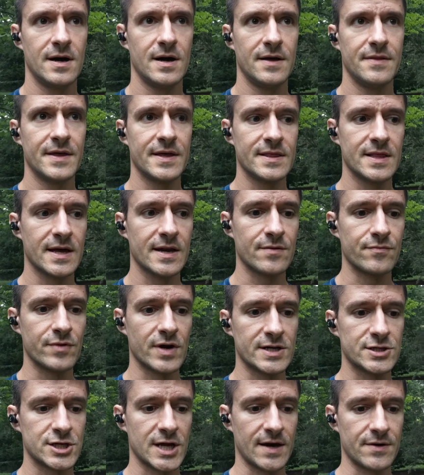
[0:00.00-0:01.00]
And then let it
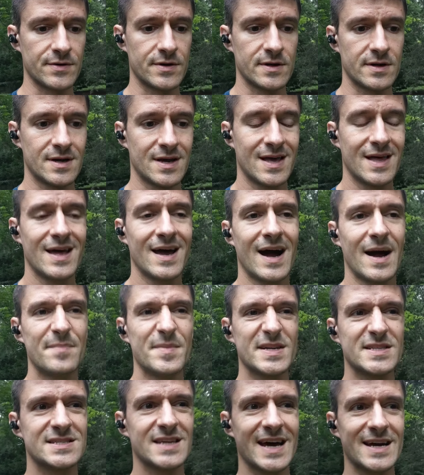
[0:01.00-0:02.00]
rush out.
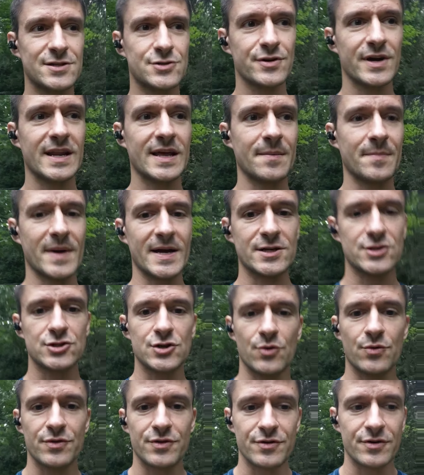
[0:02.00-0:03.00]
I'm exaggerating my
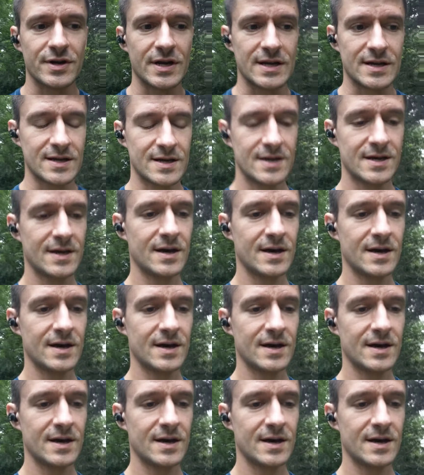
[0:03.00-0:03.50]
shoulder and